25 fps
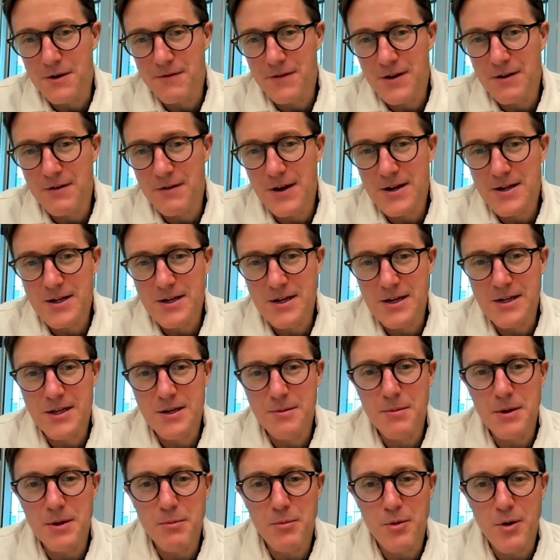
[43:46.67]
innovation needs to
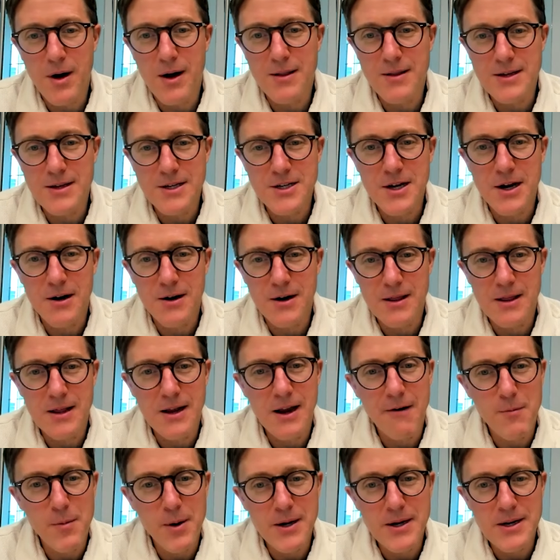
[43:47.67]
be broadly shared and that
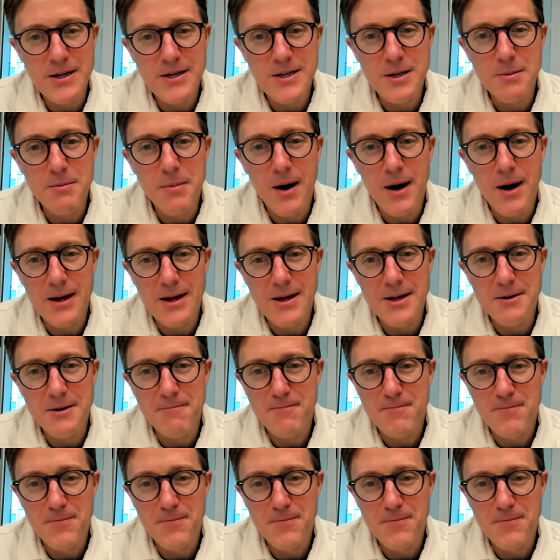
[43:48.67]
everybody needs to buy in.